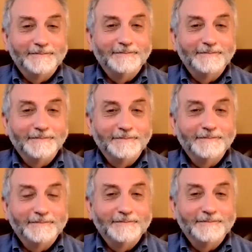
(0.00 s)

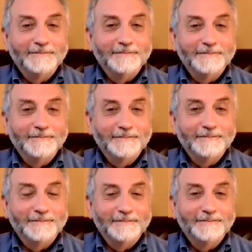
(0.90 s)

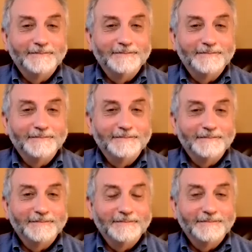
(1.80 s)

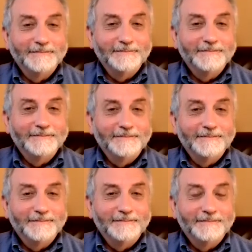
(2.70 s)

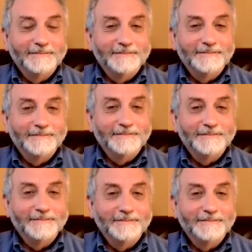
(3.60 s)

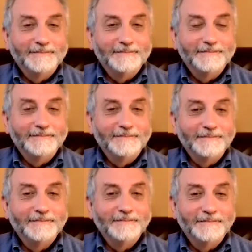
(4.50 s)

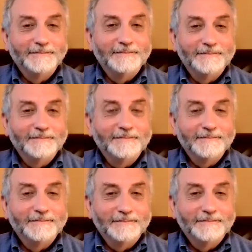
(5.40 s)

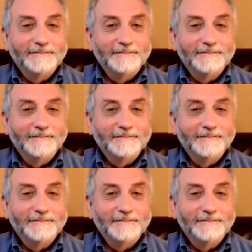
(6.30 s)
The person shown says nothing.